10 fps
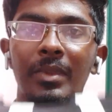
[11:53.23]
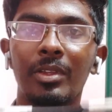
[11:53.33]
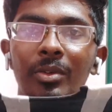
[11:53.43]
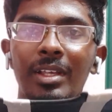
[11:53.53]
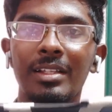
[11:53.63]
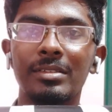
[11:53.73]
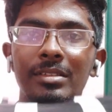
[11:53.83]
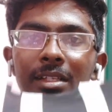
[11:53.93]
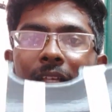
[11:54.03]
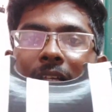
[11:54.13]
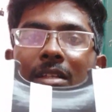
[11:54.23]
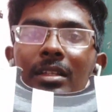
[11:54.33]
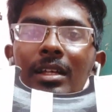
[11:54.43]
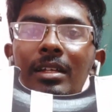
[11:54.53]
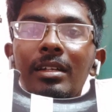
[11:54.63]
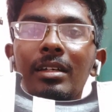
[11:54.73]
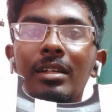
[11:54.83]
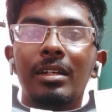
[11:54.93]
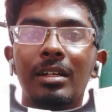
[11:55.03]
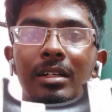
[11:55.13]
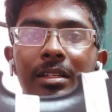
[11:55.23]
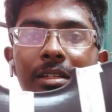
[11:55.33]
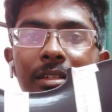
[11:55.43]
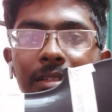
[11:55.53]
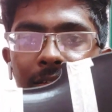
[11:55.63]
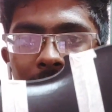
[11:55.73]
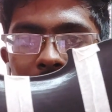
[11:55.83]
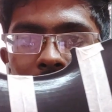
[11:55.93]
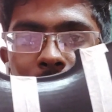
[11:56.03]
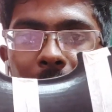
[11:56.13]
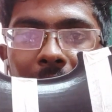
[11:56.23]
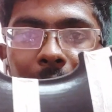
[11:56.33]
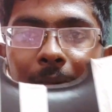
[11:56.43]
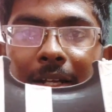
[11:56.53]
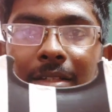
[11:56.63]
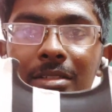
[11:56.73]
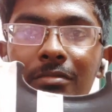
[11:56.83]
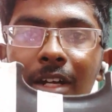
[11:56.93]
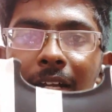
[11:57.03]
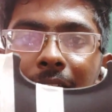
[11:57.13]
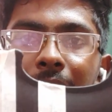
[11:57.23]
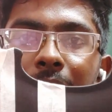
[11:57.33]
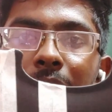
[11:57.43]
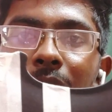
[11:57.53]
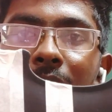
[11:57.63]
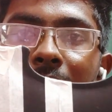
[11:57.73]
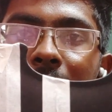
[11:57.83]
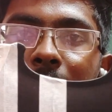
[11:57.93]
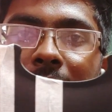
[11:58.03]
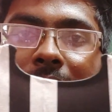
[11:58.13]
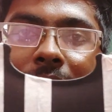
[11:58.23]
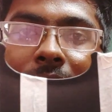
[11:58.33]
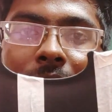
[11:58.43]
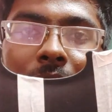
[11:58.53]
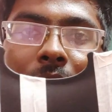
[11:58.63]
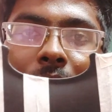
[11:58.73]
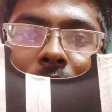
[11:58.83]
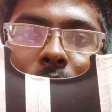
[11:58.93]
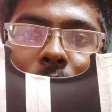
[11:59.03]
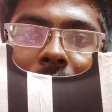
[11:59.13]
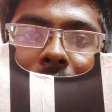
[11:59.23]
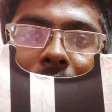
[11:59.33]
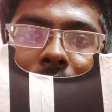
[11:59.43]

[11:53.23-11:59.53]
You can see that this back plate is divided into 5 pieces, 1,